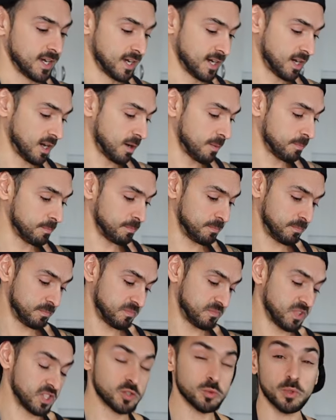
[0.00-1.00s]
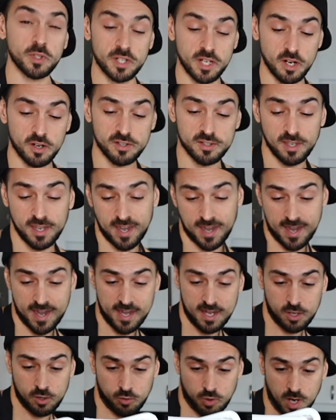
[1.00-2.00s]
Um, this one here is
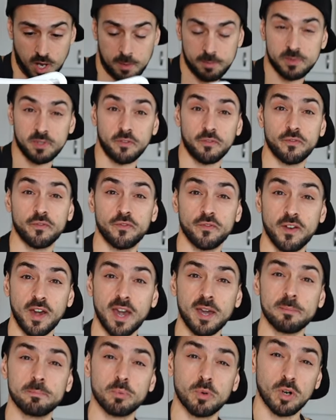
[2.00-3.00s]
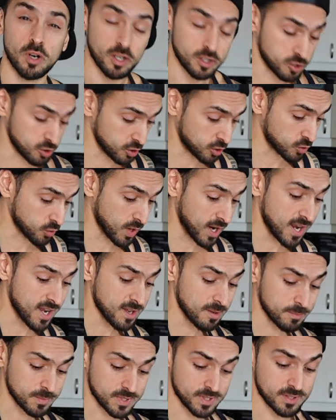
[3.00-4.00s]
eight grams of fat per one hundred
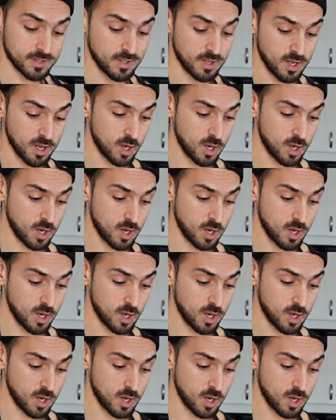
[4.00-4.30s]
grams.